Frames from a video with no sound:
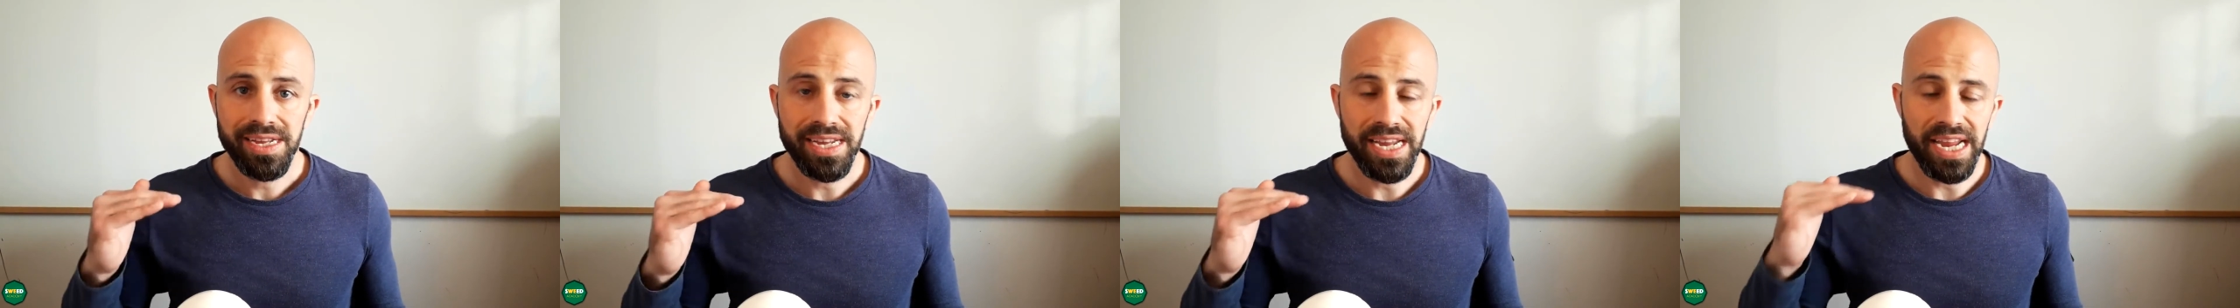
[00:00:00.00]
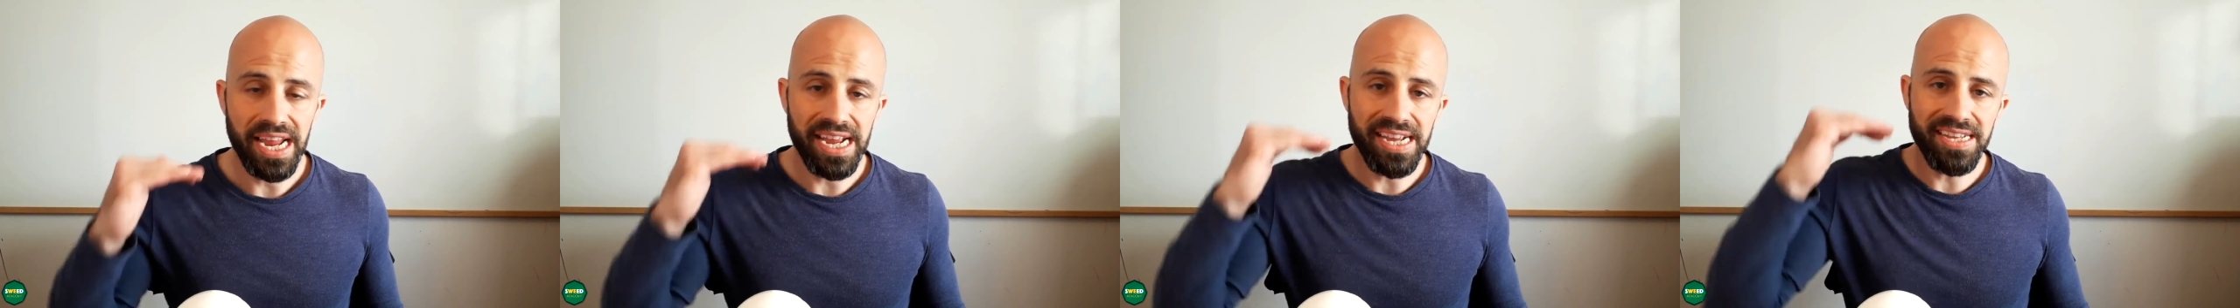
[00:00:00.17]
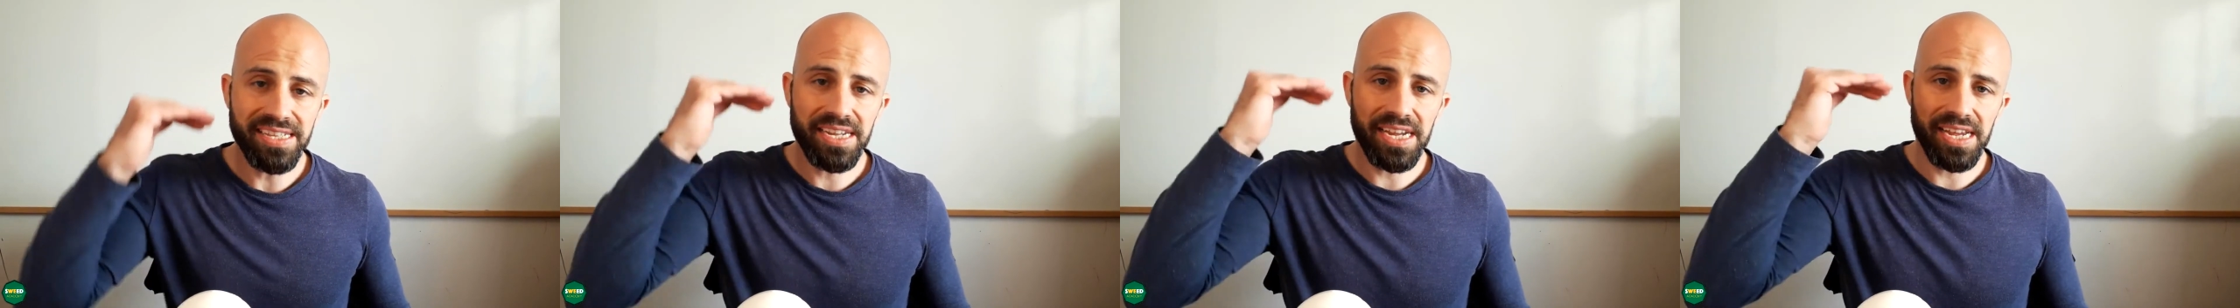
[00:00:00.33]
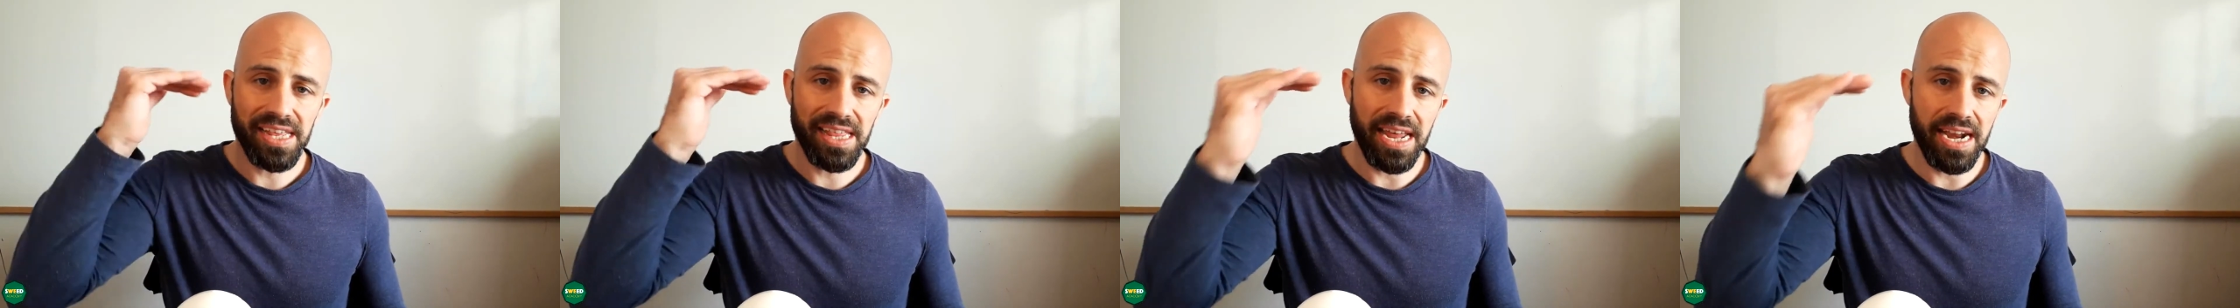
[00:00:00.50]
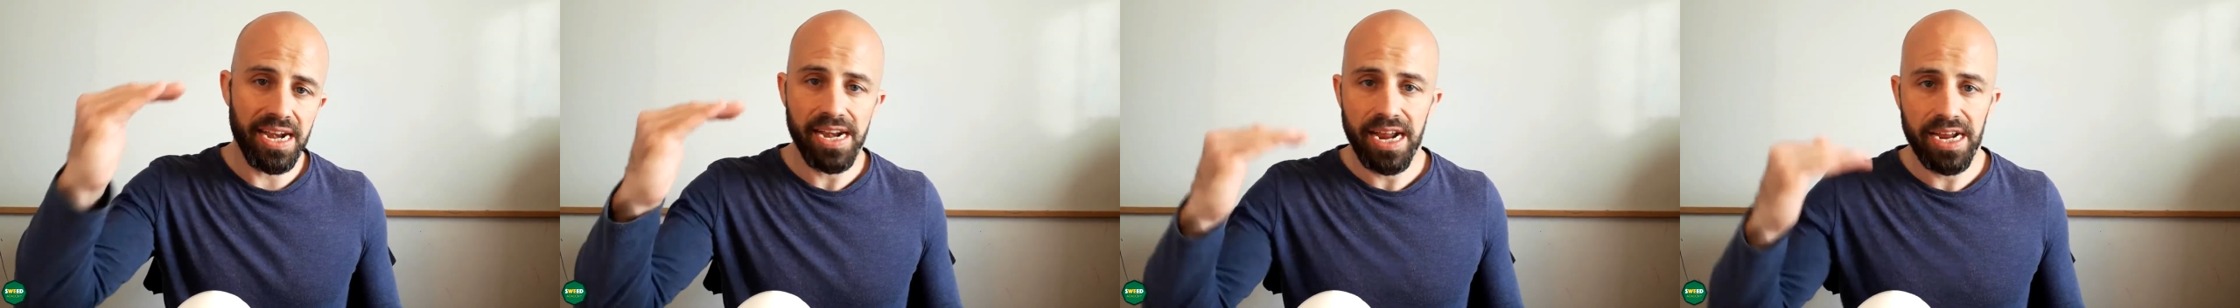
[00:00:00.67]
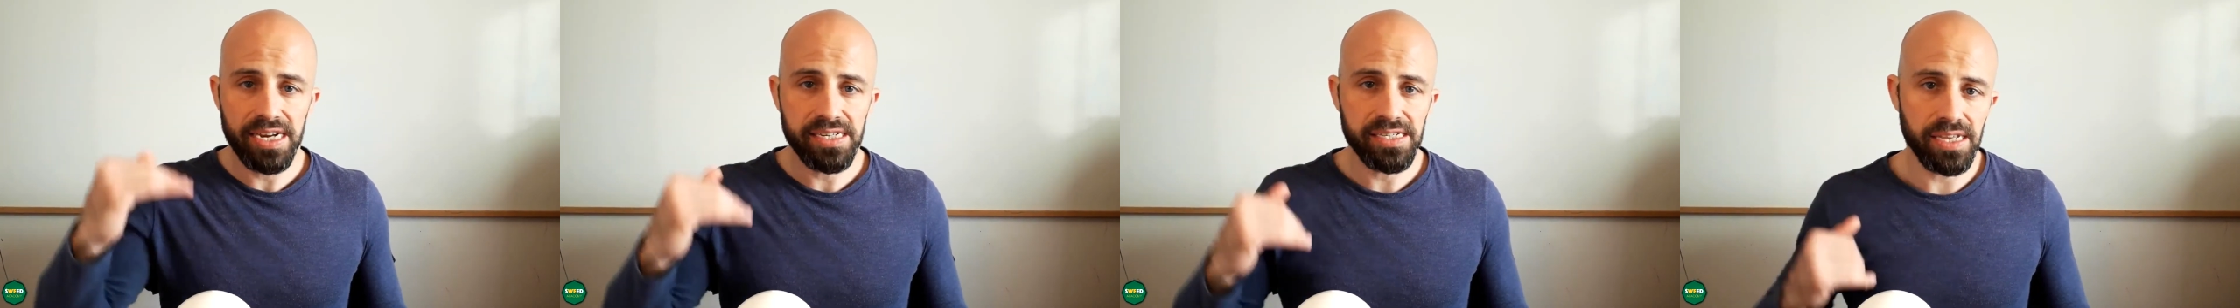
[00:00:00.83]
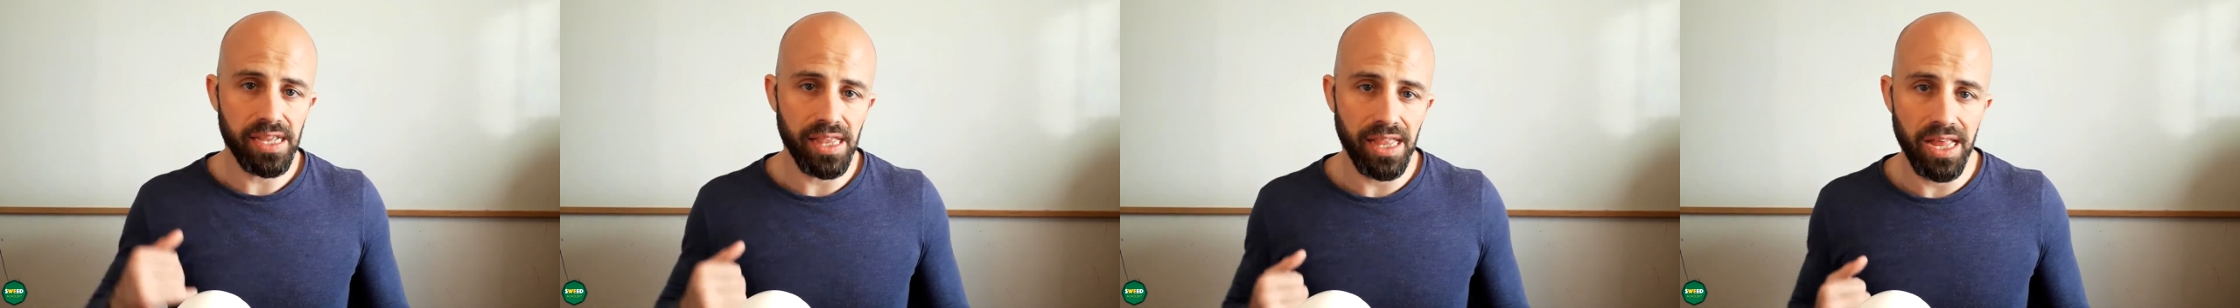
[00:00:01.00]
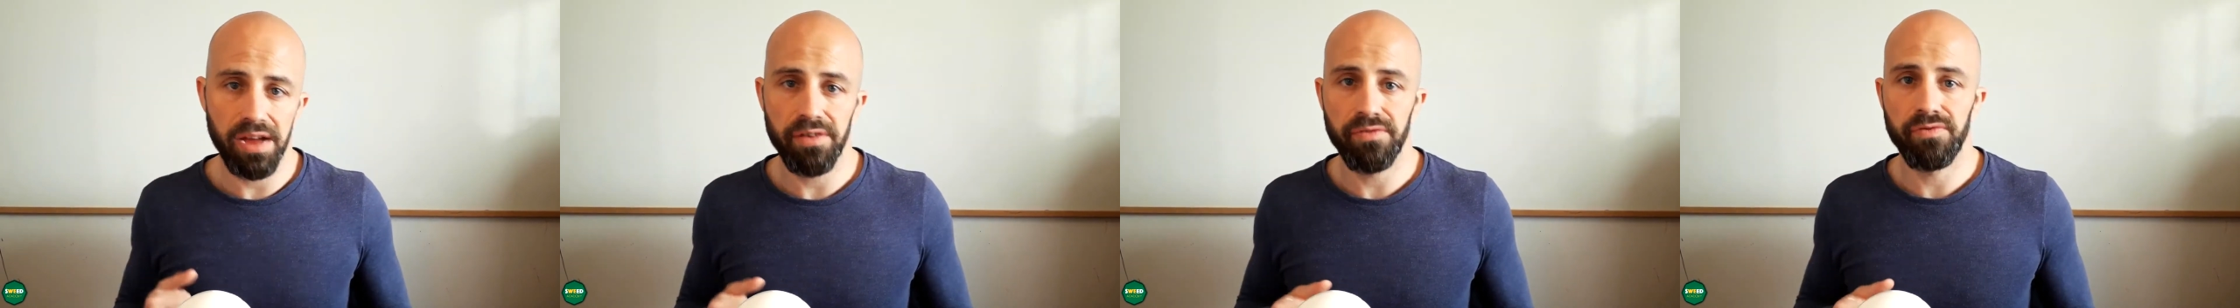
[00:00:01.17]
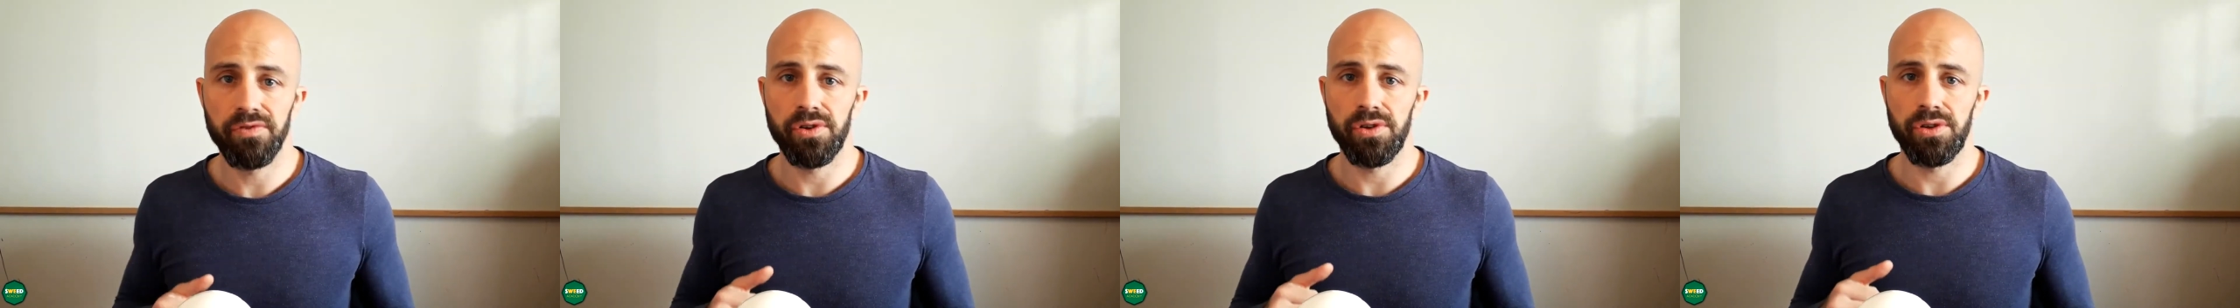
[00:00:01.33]
get to that next
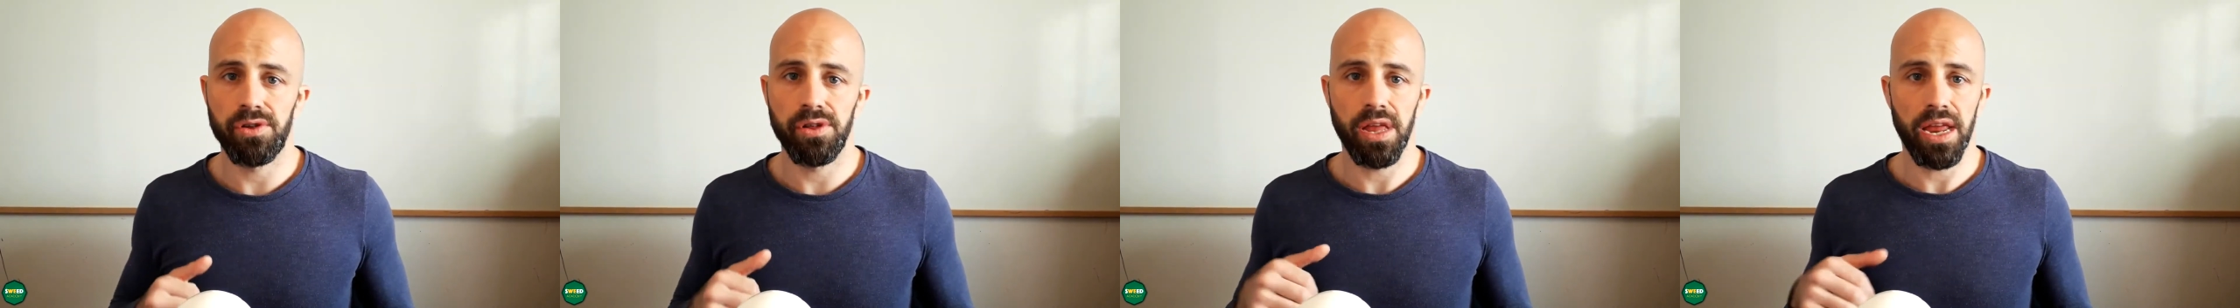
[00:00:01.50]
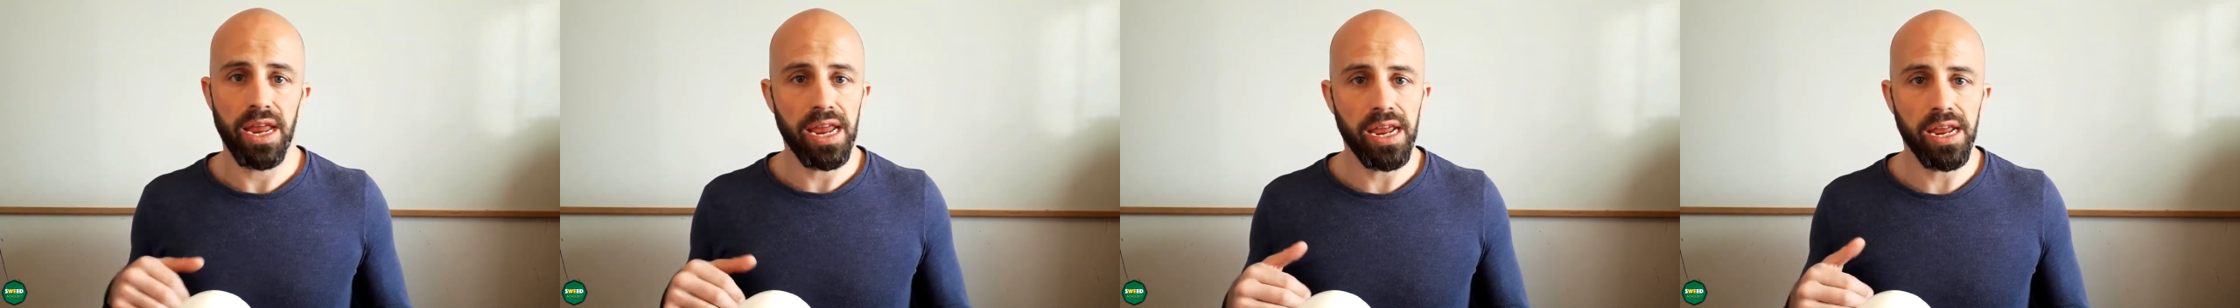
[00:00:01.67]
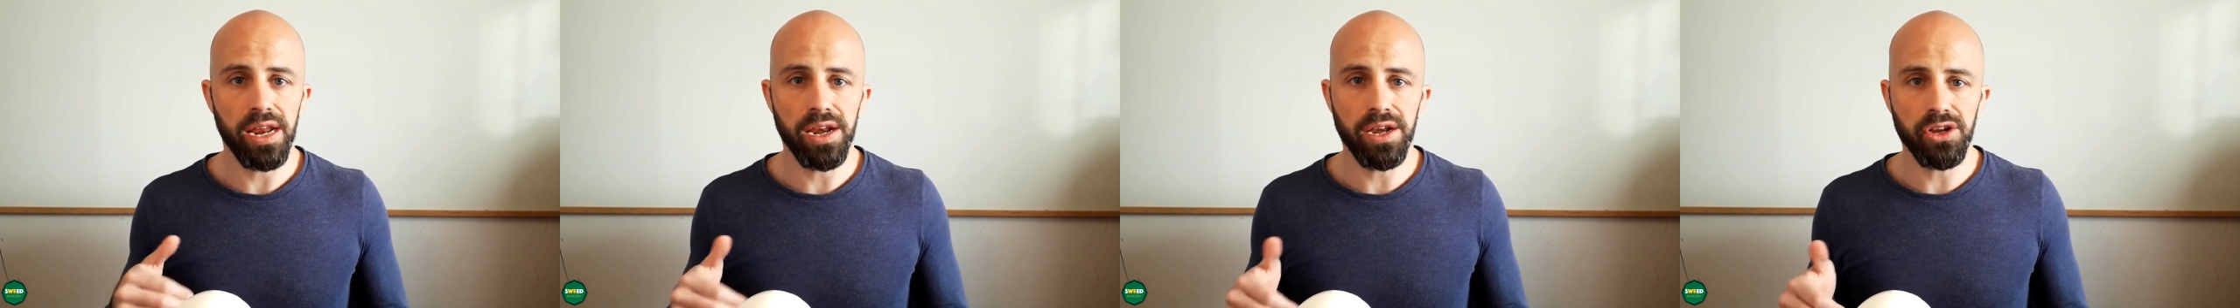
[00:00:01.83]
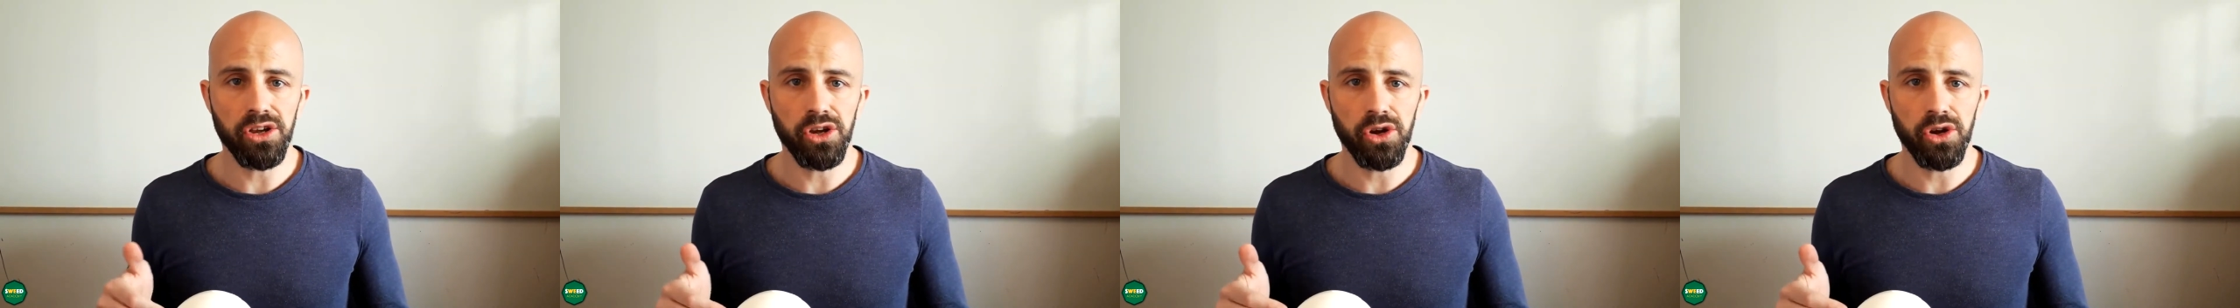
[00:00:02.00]
level in